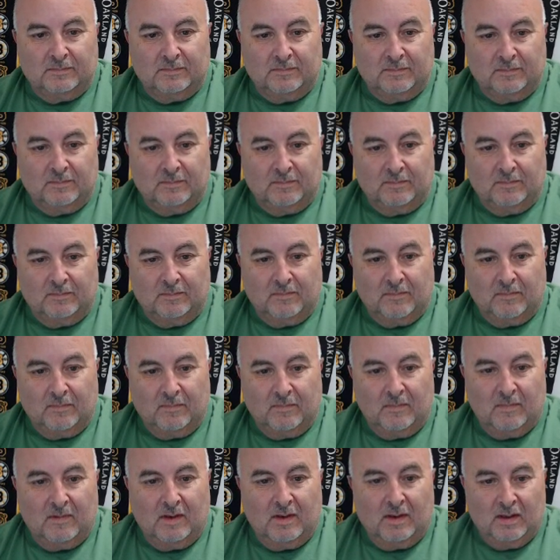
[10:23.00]

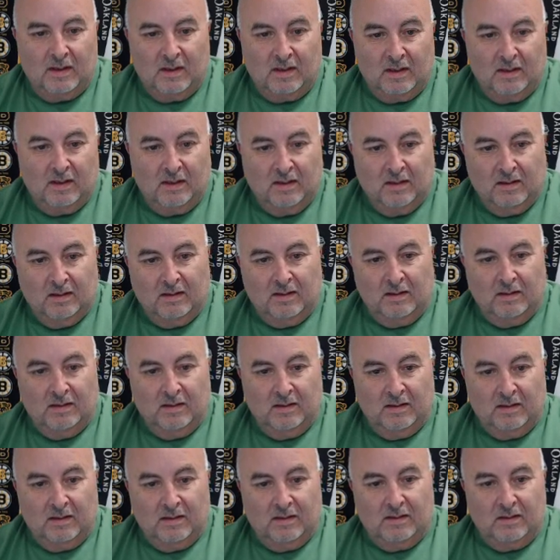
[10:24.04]

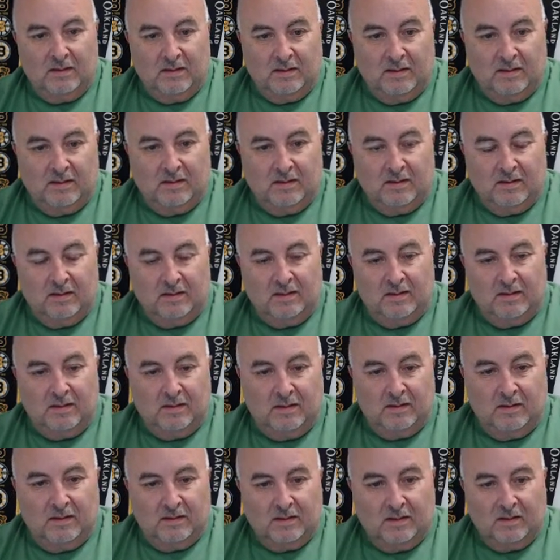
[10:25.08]

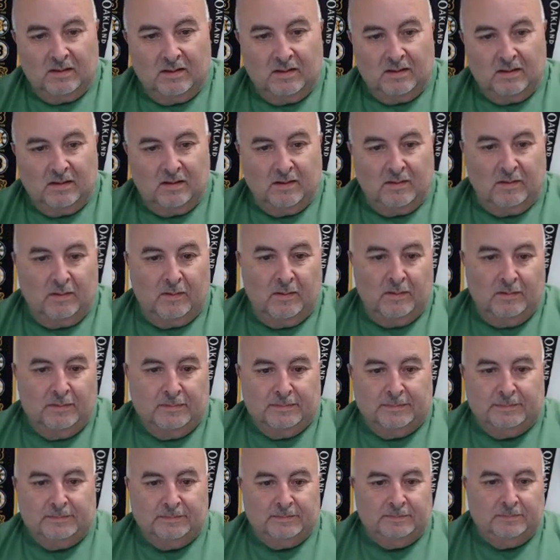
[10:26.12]

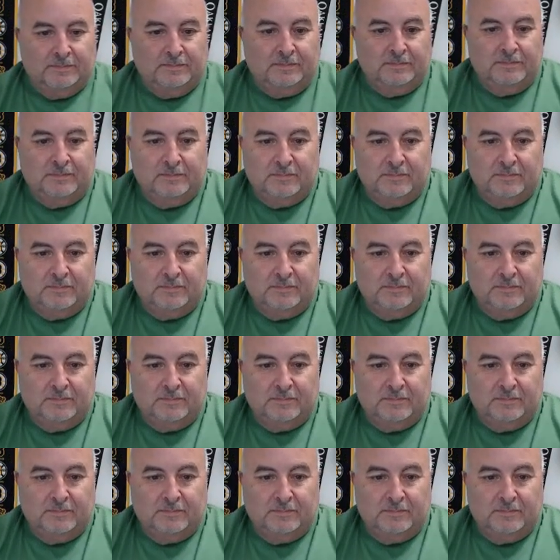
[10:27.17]
No words are spoken by the person on screen.